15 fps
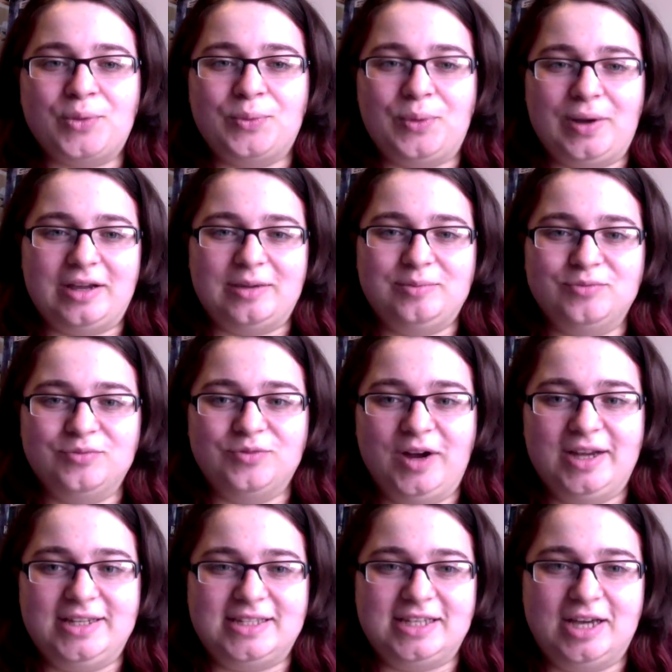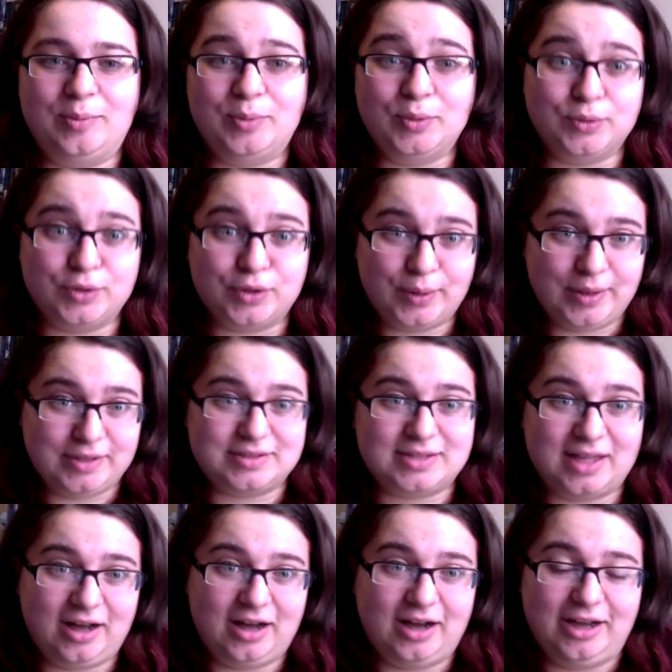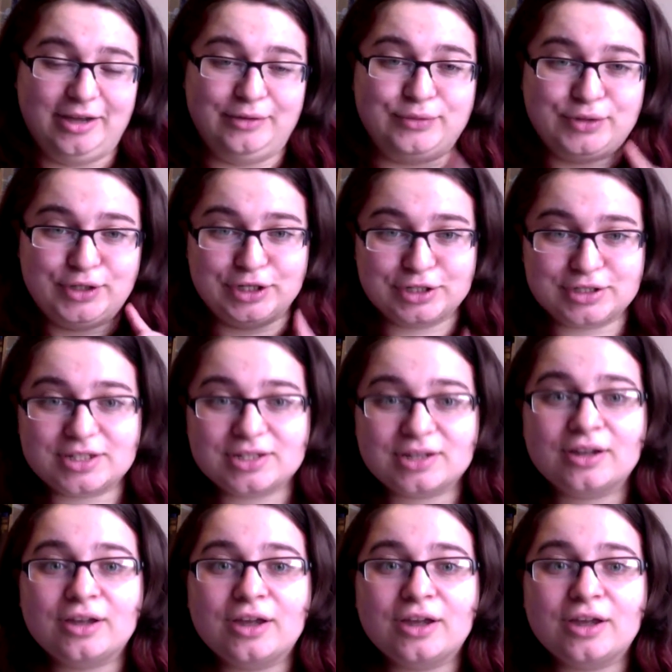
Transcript: when I'm writing up all the quotes that I've looked